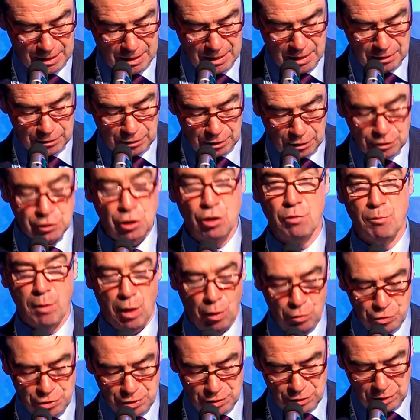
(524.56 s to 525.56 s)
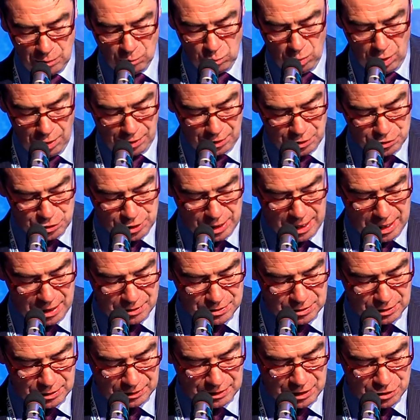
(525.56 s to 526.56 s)
There are two motions on water
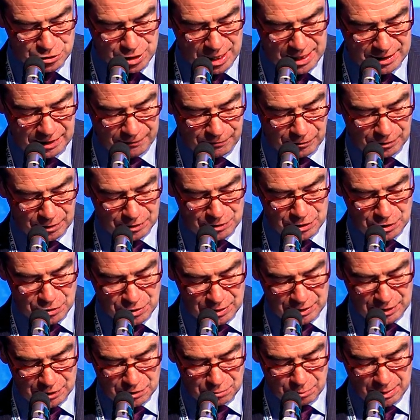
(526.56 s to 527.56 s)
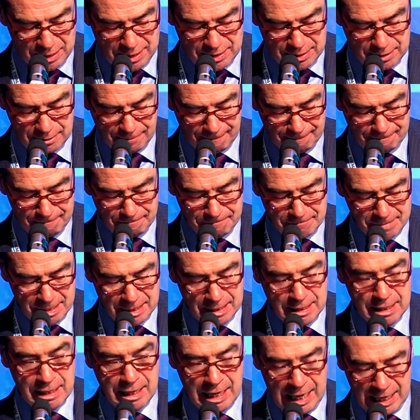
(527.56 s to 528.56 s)
charges on the agenda for decision this week,
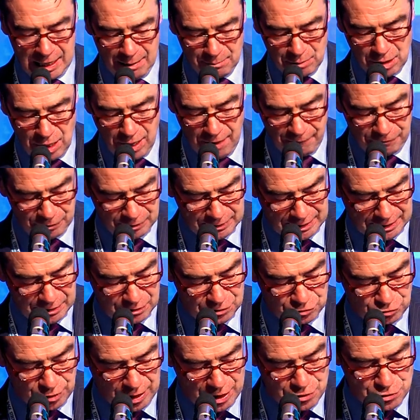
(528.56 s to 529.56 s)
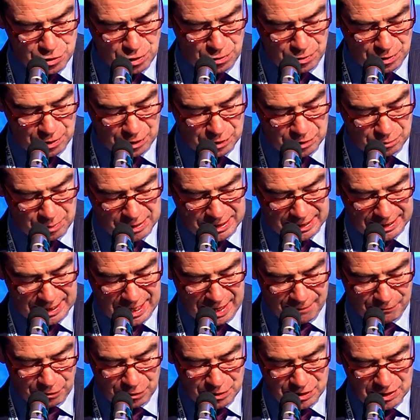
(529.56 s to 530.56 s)
and I'm confident that as trade unionists we can
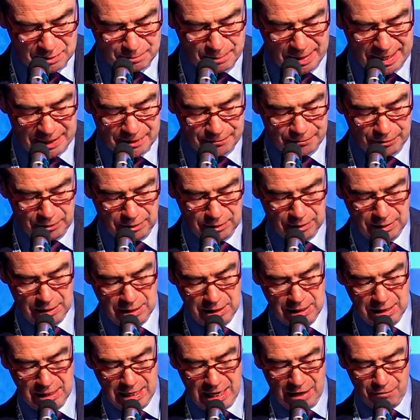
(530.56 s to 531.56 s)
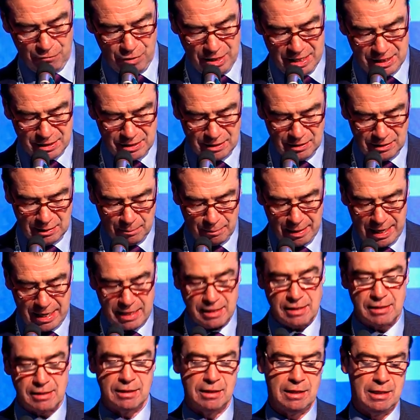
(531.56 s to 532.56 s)
have a respectful and reasoned
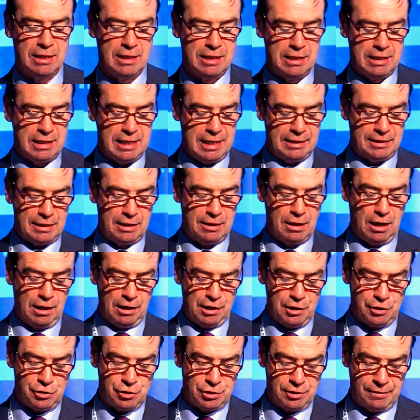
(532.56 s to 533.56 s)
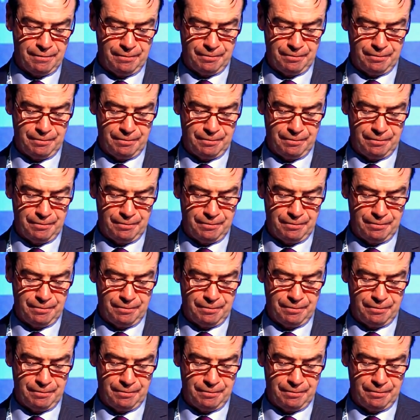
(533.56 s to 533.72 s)
debate in the knowledge